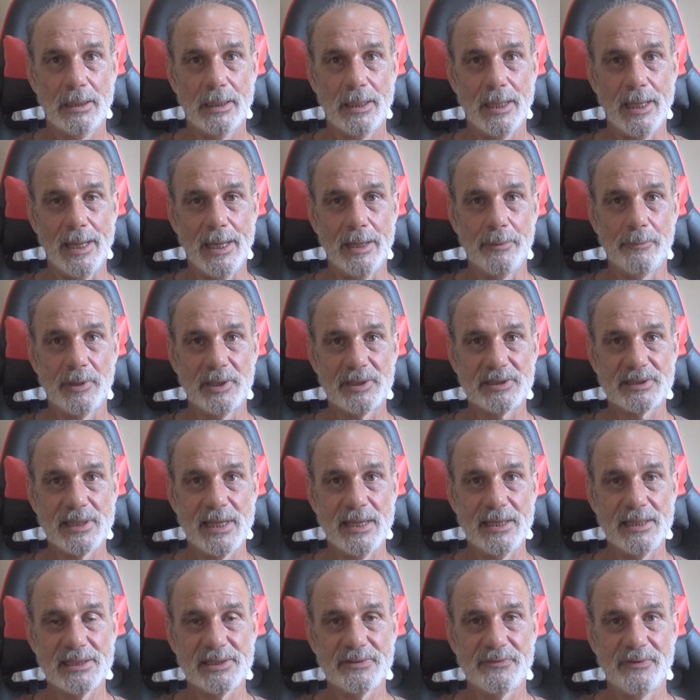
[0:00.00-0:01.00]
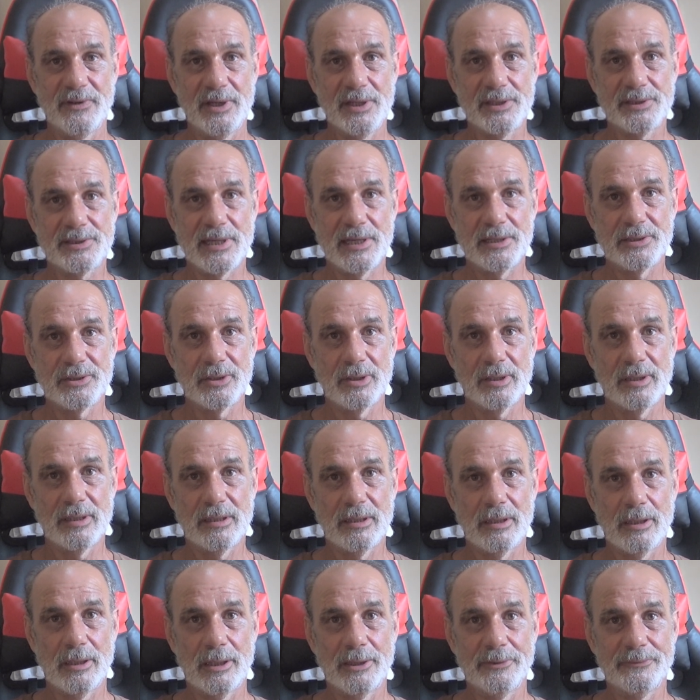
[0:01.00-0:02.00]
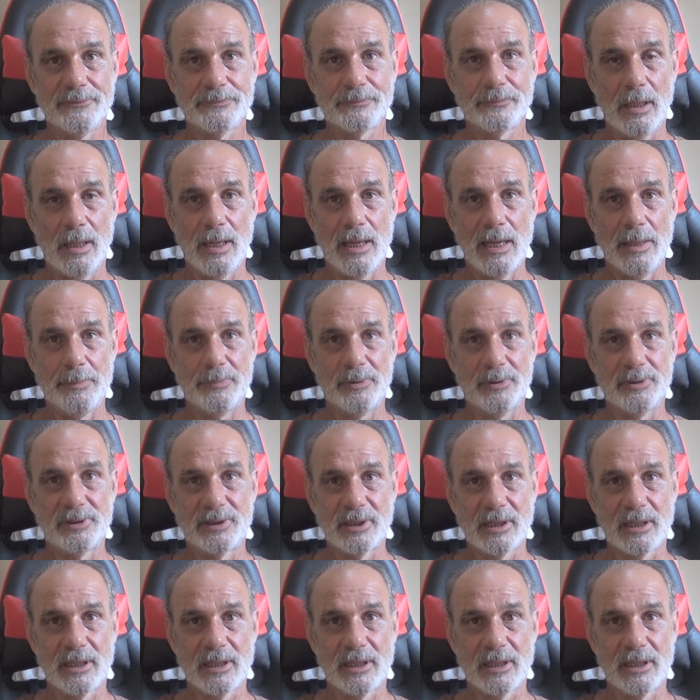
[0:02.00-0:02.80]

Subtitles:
And once that is finished, I turn it off. I put the